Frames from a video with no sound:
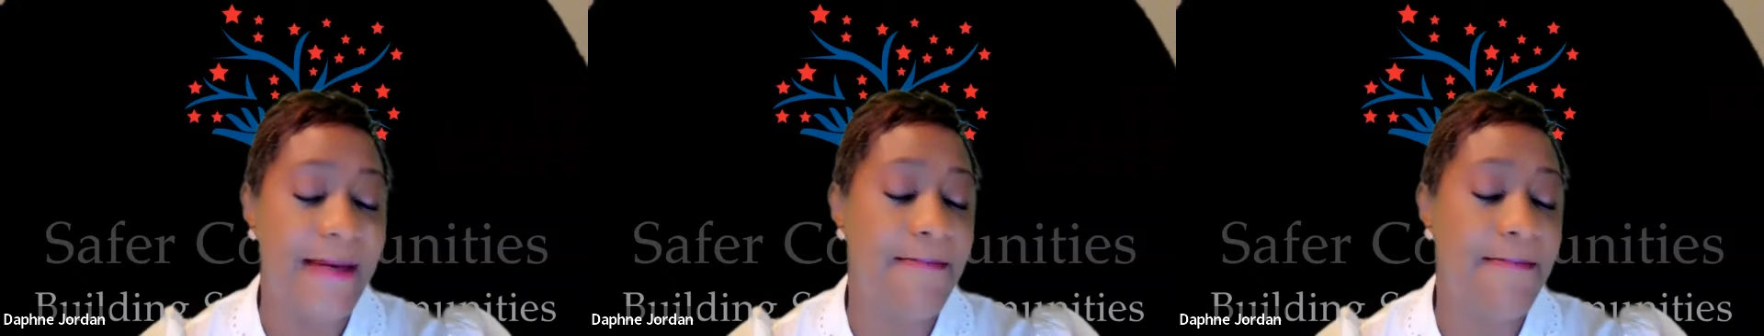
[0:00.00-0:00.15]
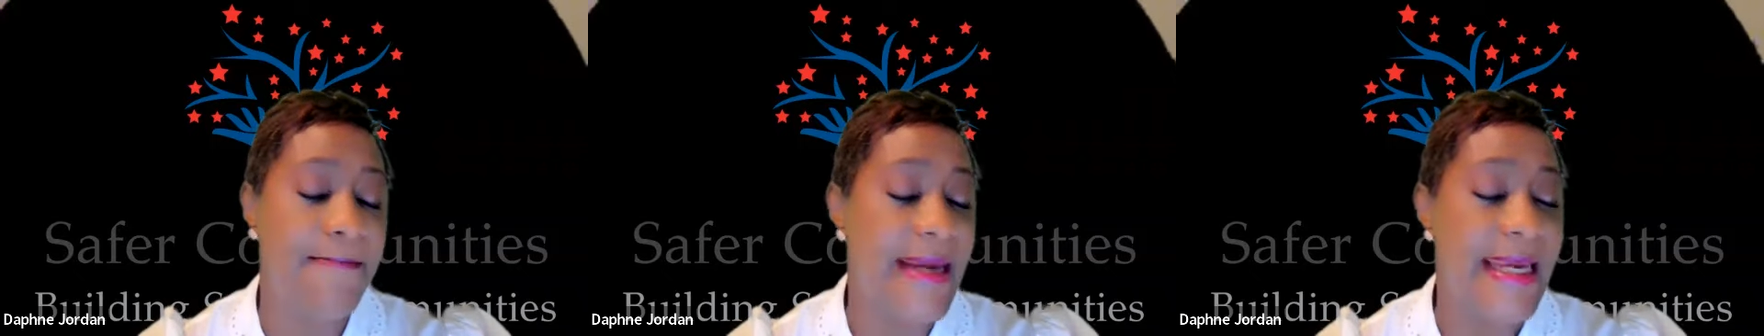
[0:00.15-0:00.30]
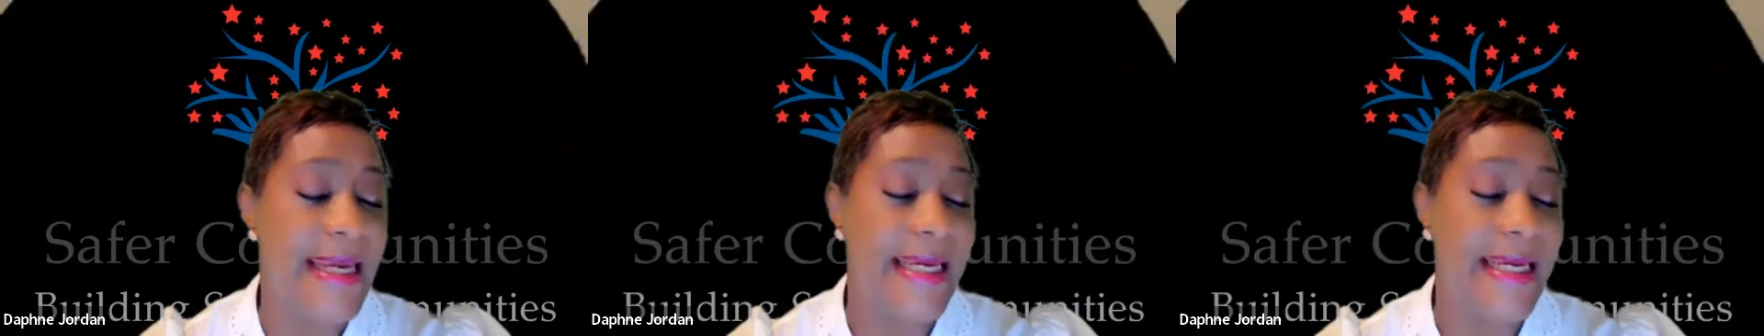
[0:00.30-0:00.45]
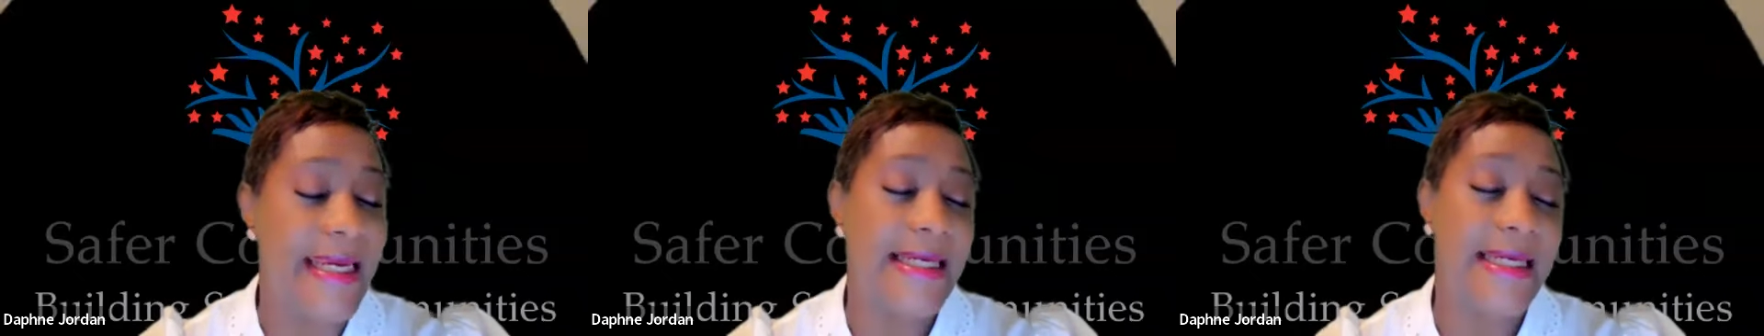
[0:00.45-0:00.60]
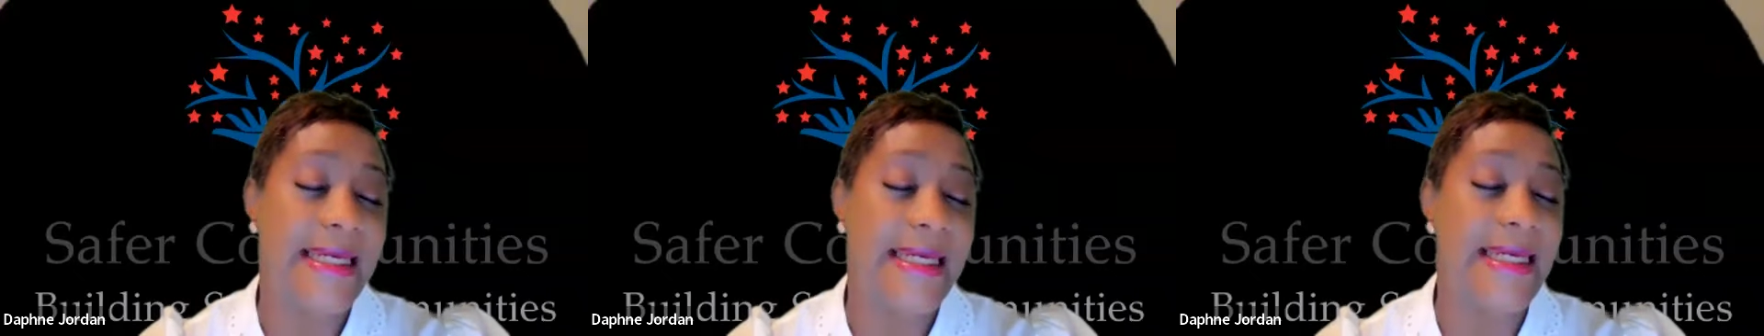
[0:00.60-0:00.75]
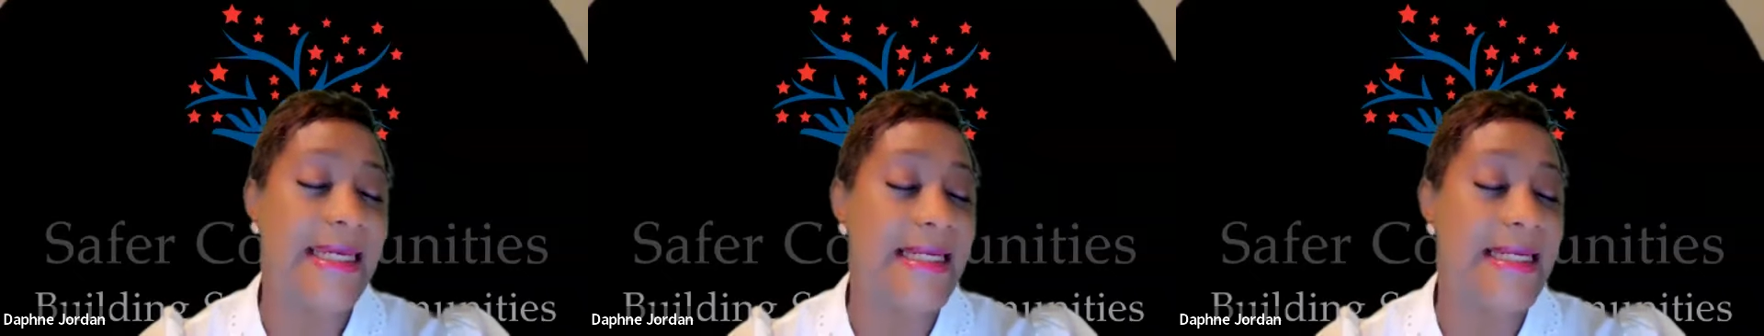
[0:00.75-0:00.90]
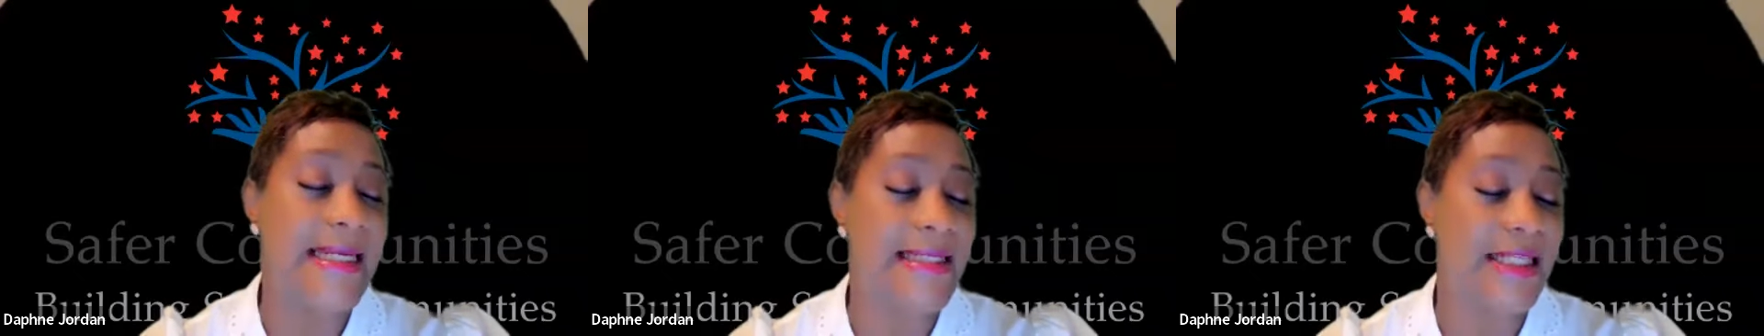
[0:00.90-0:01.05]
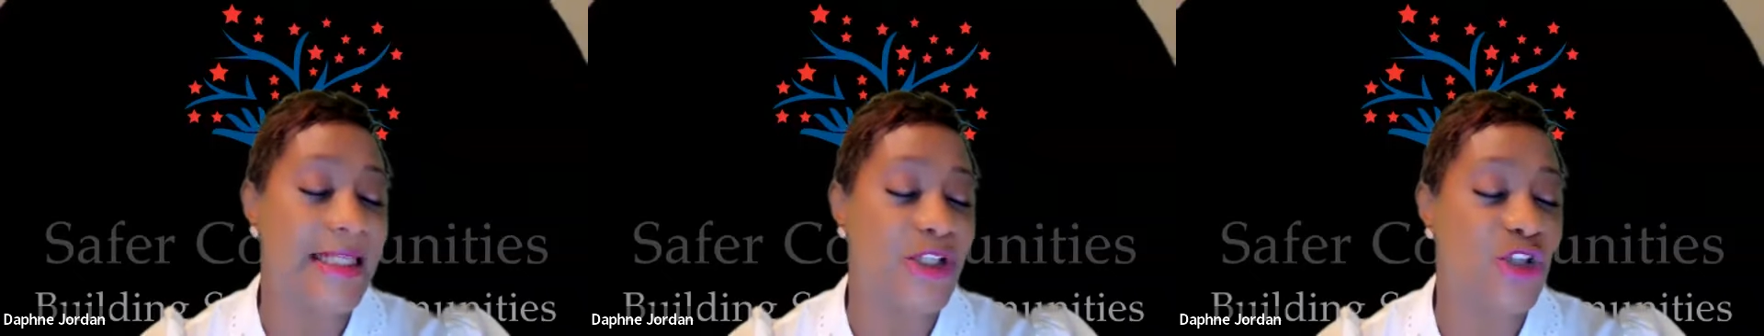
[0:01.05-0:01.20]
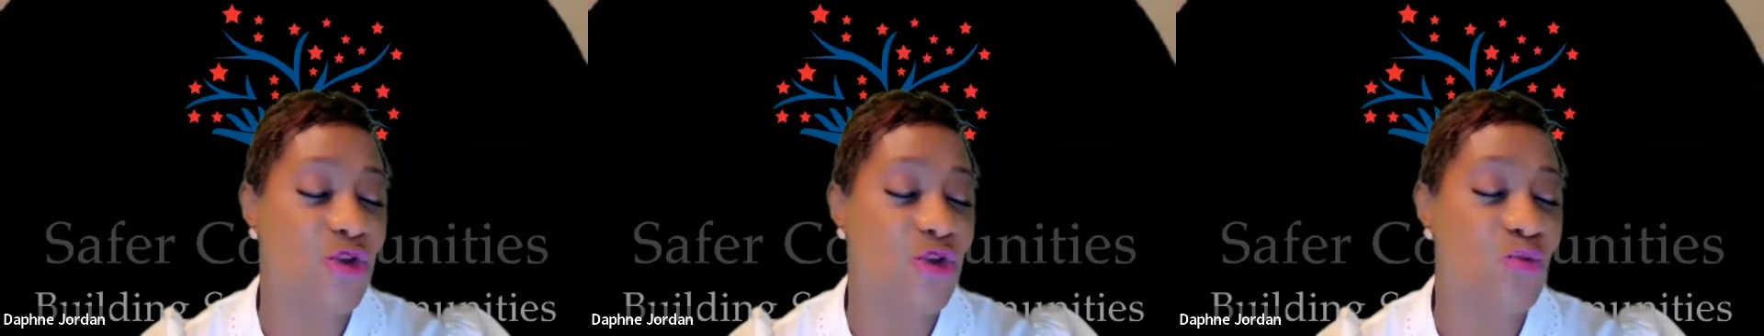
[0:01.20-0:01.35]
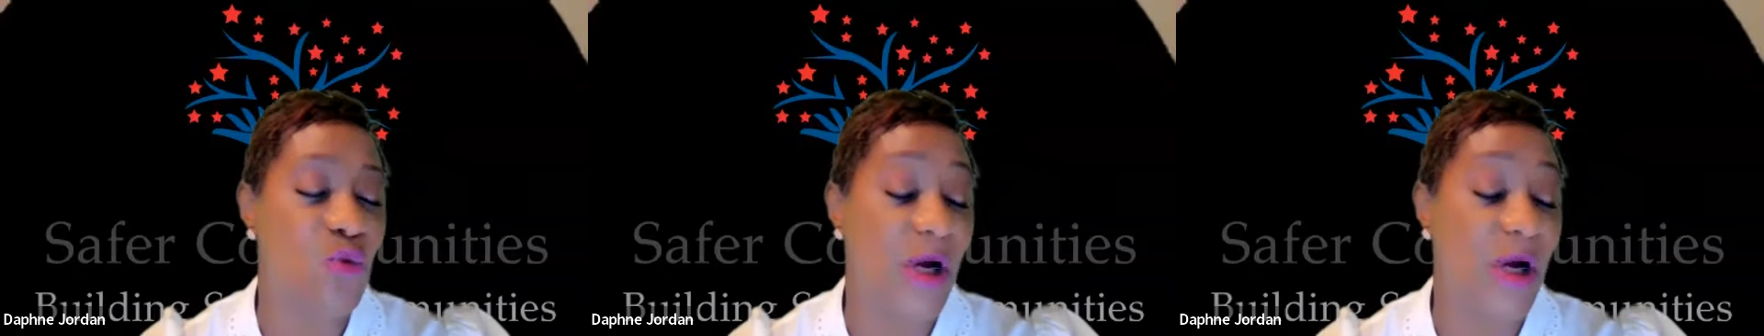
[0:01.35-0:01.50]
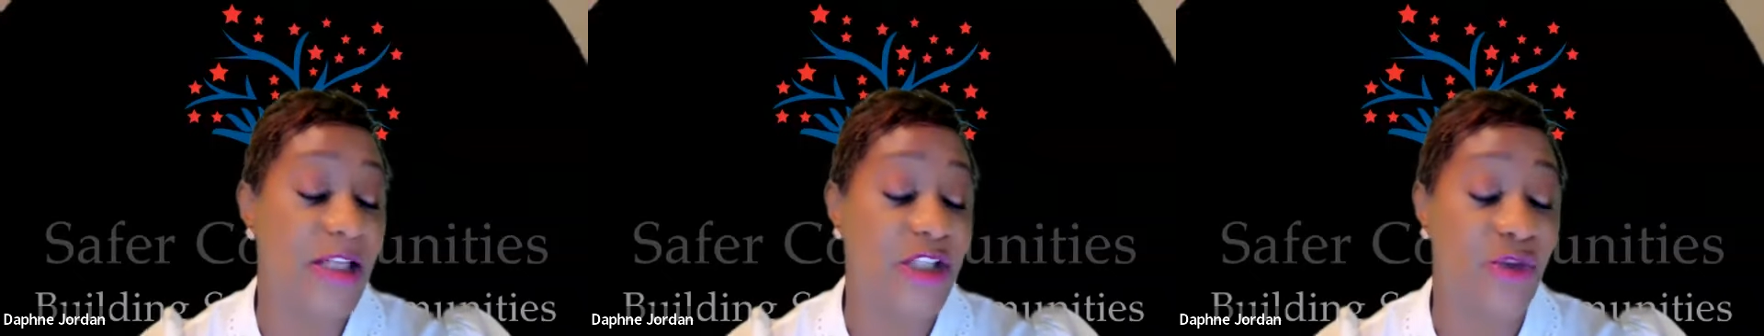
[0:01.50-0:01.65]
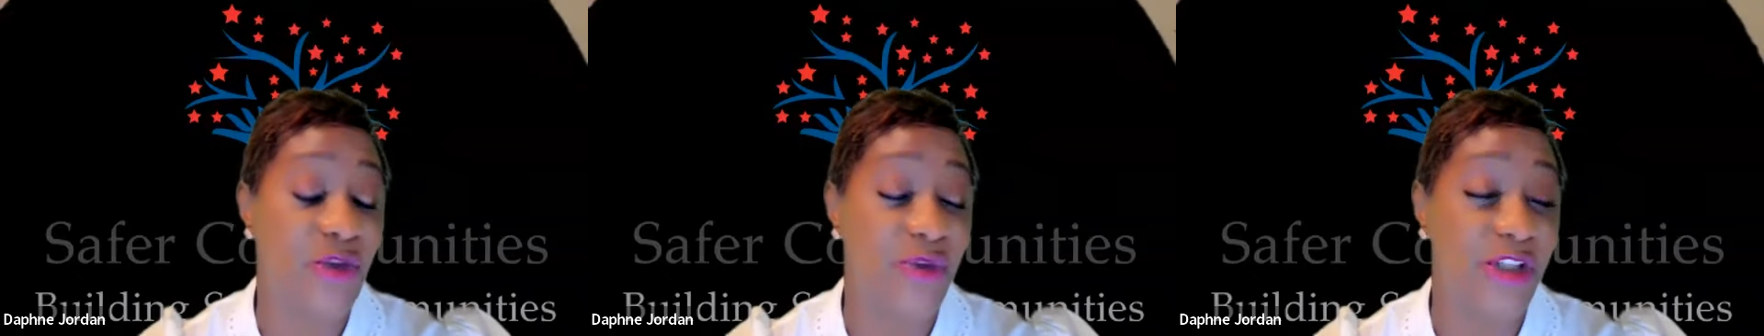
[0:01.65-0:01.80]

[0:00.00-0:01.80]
immediate needs that you want